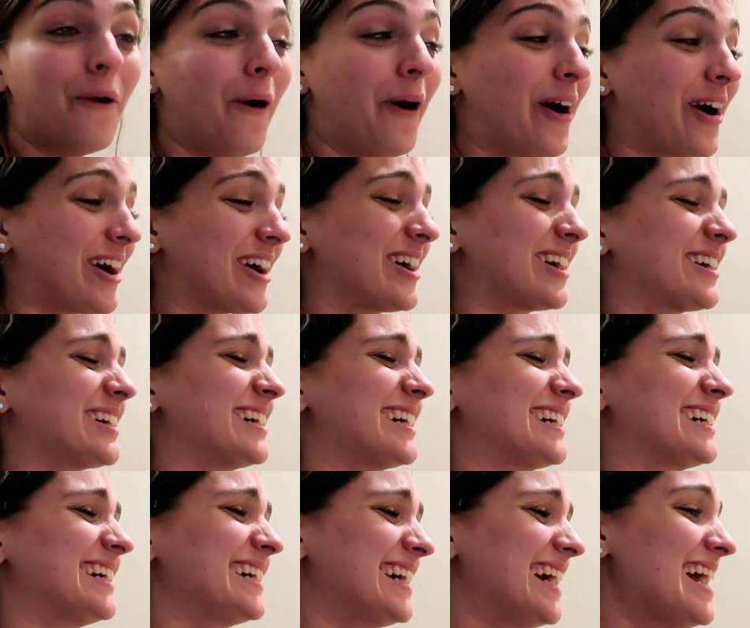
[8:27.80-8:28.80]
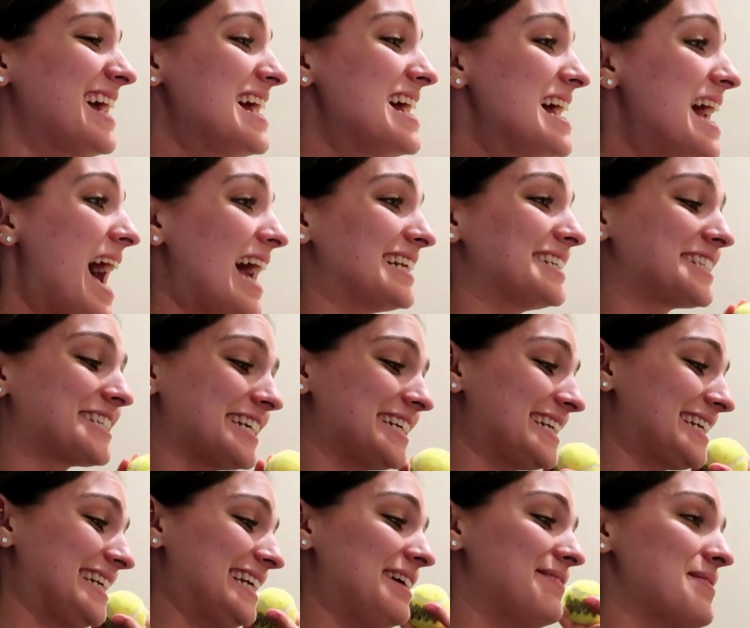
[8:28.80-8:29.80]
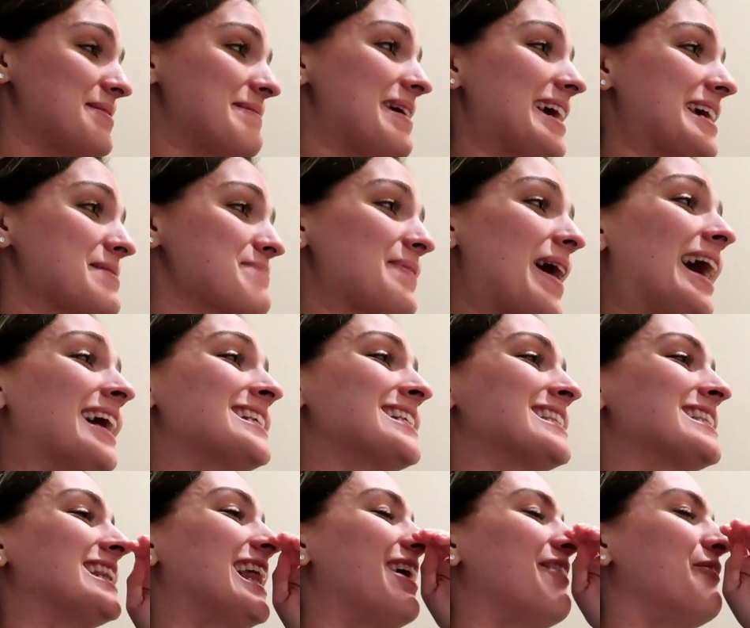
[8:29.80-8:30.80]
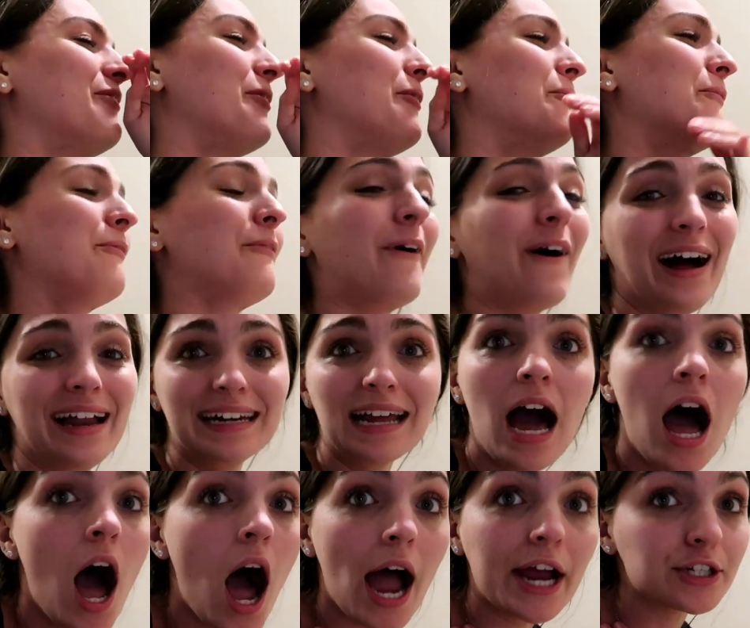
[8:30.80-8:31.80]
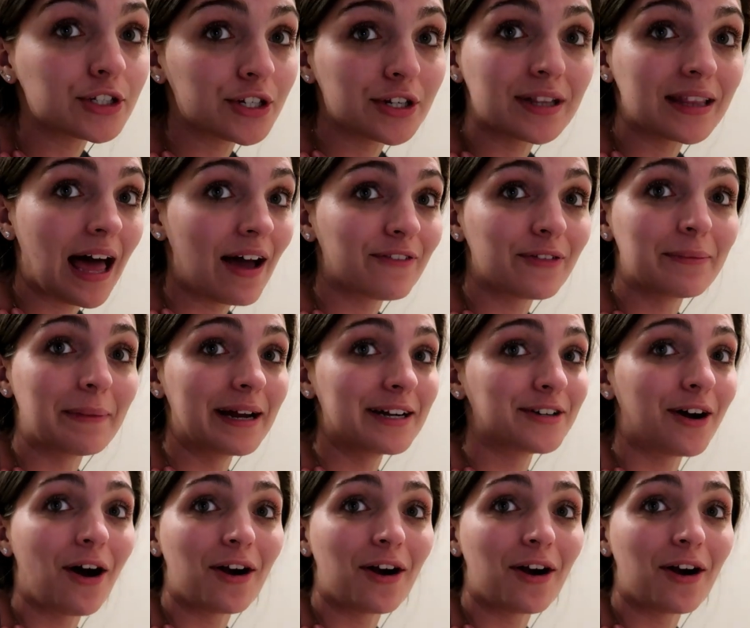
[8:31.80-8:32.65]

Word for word: four. and she didn't even make it back one. I shouldn't laugh at my